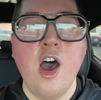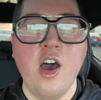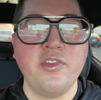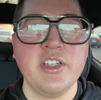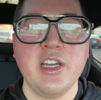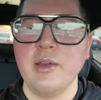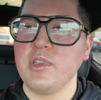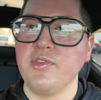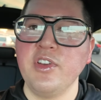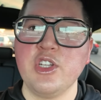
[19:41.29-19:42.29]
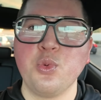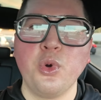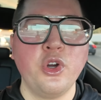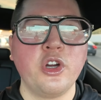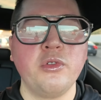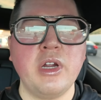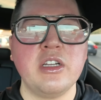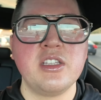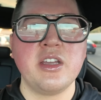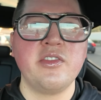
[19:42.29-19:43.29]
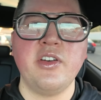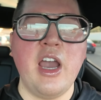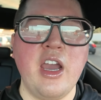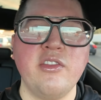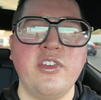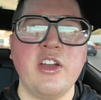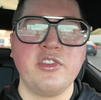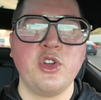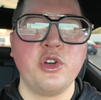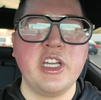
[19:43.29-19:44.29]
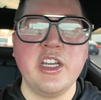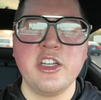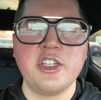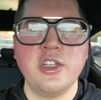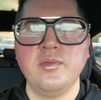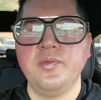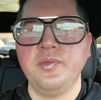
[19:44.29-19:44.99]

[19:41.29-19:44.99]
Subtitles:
Oftentimes I finish work around like 5:30ish,